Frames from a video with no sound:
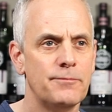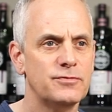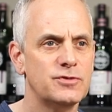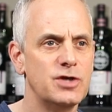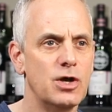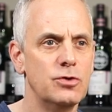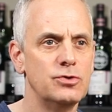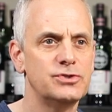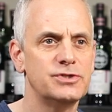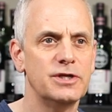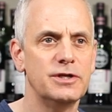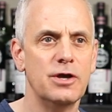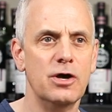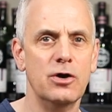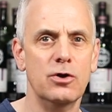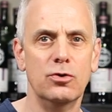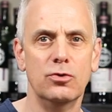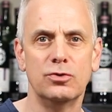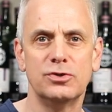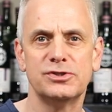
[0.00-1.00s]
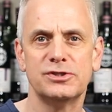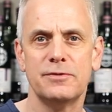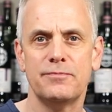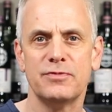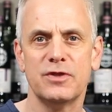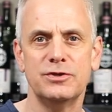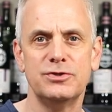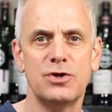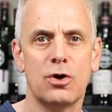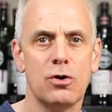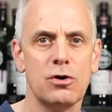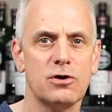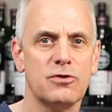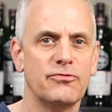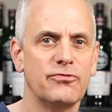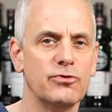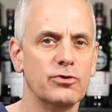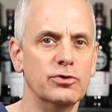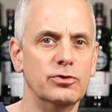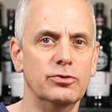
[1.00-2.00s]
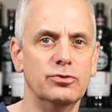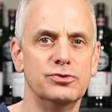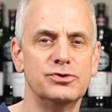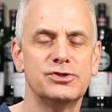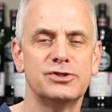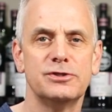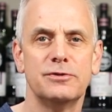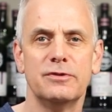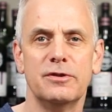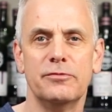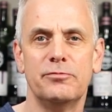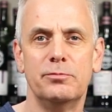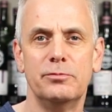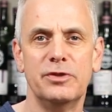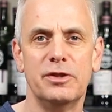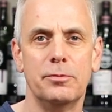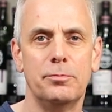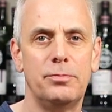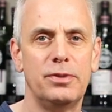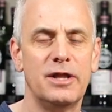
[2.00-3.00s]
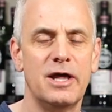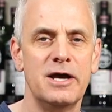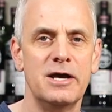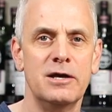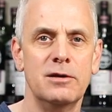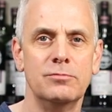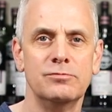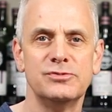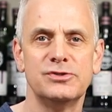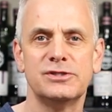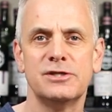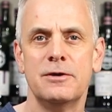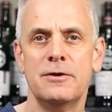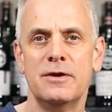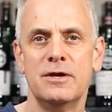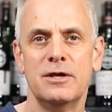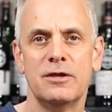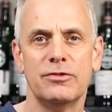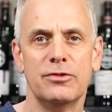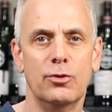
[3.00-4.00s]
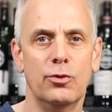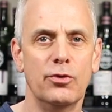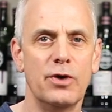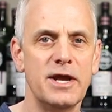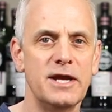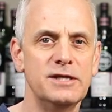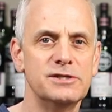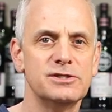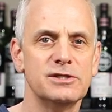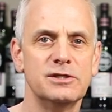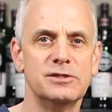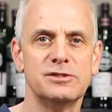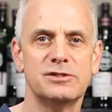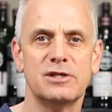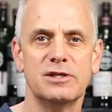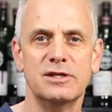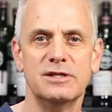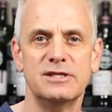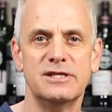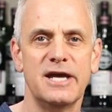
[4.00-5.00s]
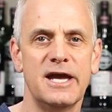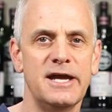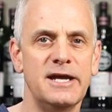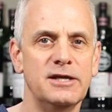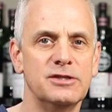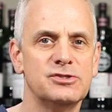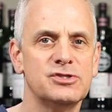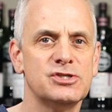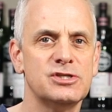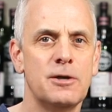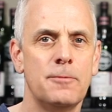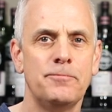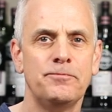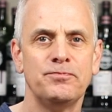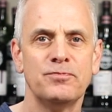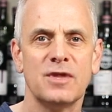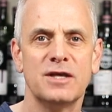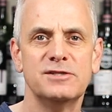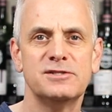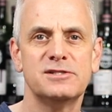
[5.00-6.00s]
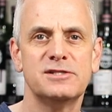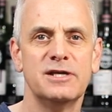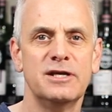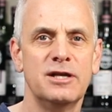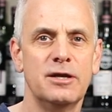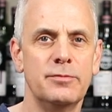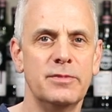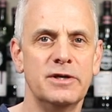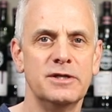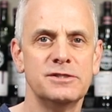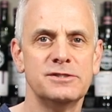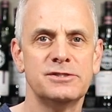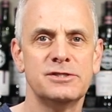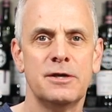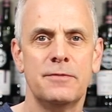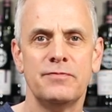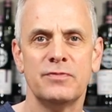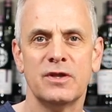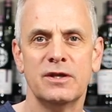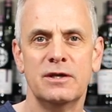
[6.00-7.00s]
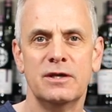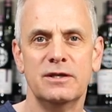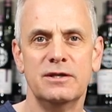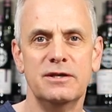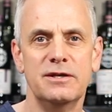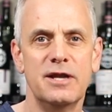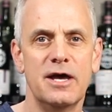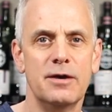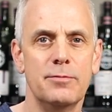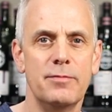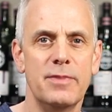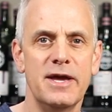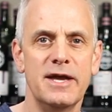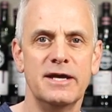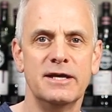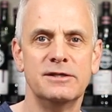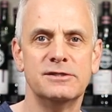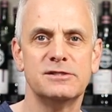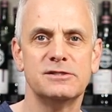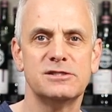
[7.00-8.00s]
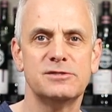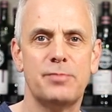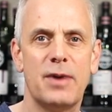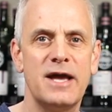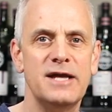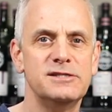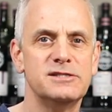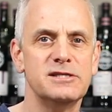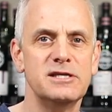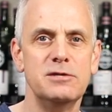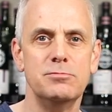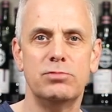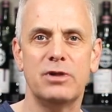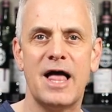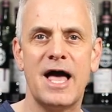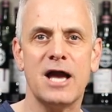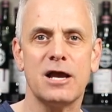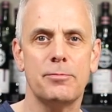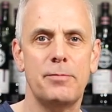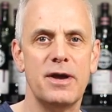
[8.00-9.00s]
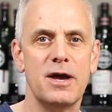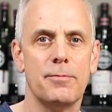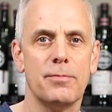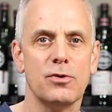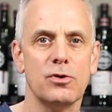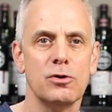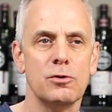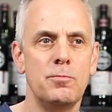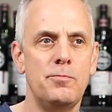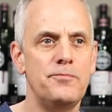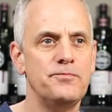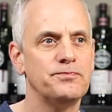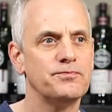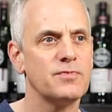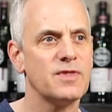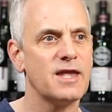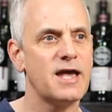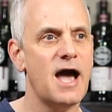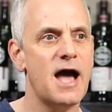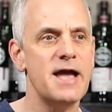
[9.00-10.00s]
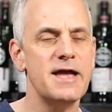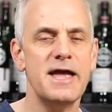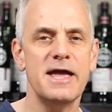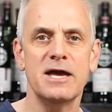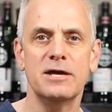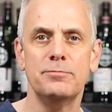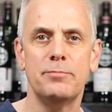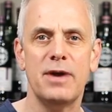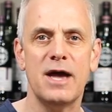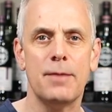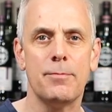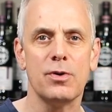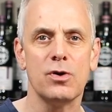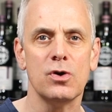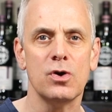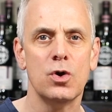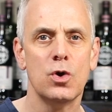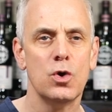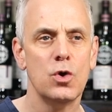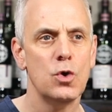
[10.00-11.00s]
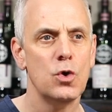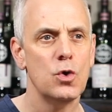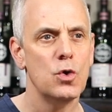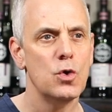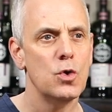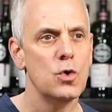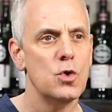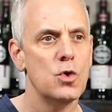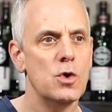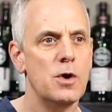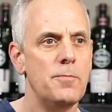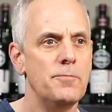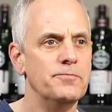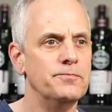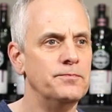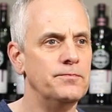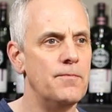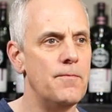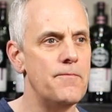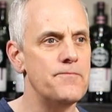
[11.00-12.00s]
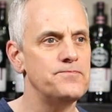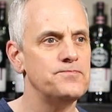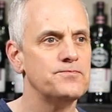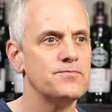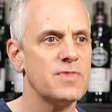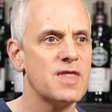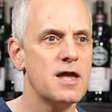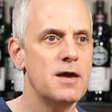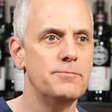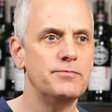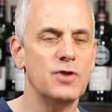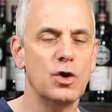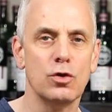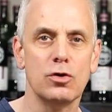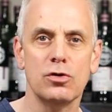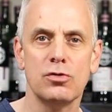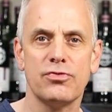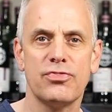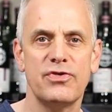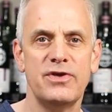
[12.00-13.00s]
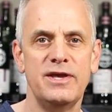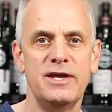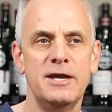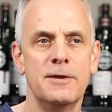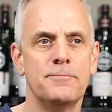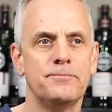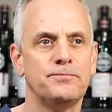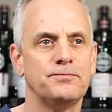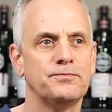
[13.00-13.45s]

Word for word: toasted oaks, the dark fruits, the, the plums, the raisins, the dates, cinnamons, nutmegs, spicy black pepper, cayenne pepper. Mmm, earthy,